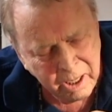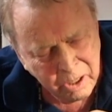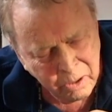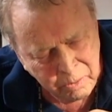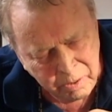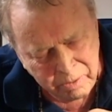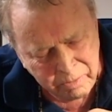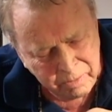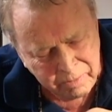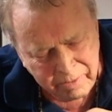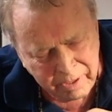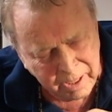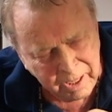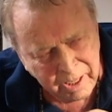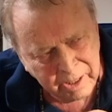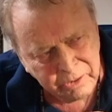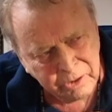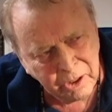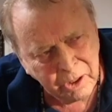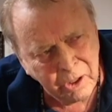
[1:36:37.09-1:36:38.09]
We, we've got
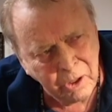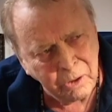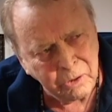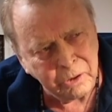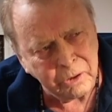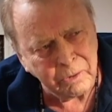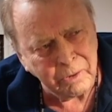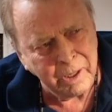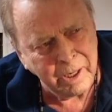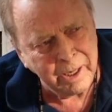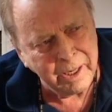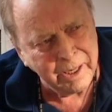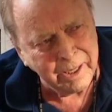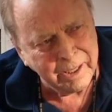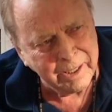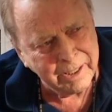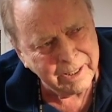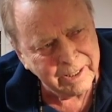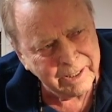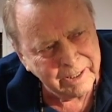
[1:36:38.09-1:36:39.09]
lots of ghosts around here.
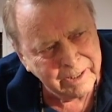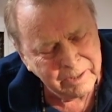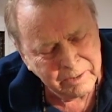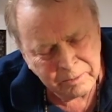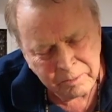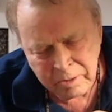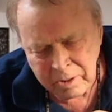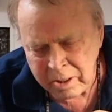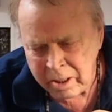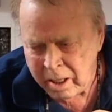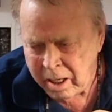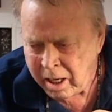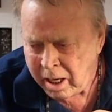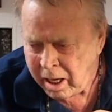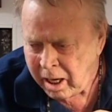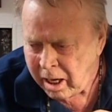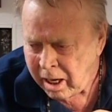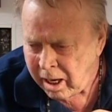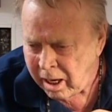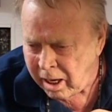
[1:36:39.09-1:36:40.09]

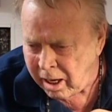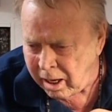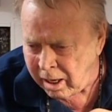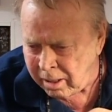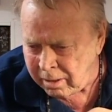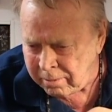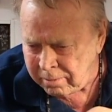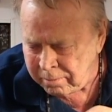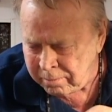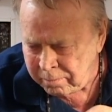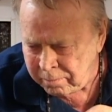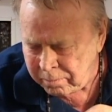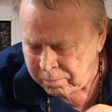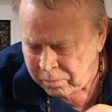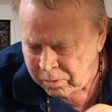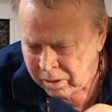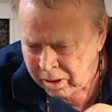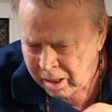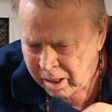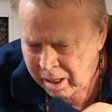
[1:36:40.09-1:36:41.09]
Uh,
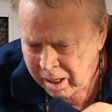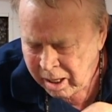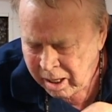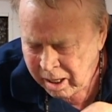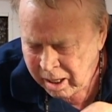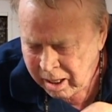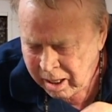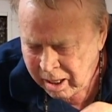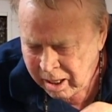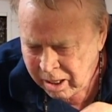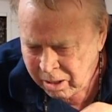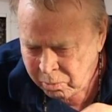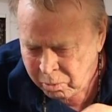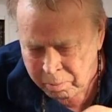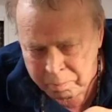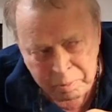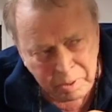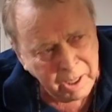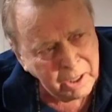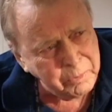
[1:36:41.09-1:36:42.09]

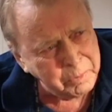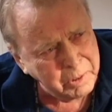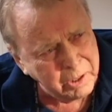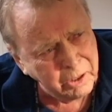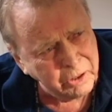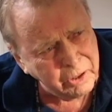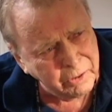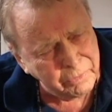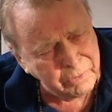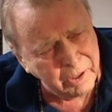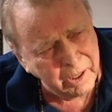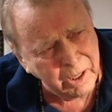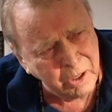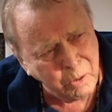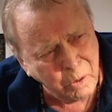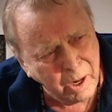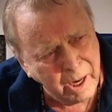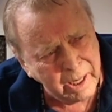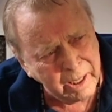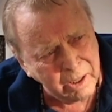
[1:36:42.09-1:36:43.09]
we're blessed because they're fairly
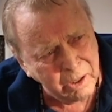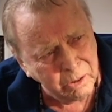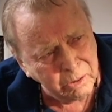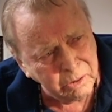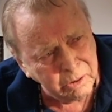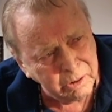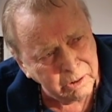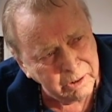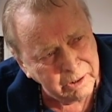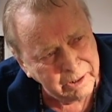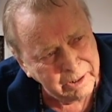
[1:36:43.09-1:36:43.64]
quiet ghosts.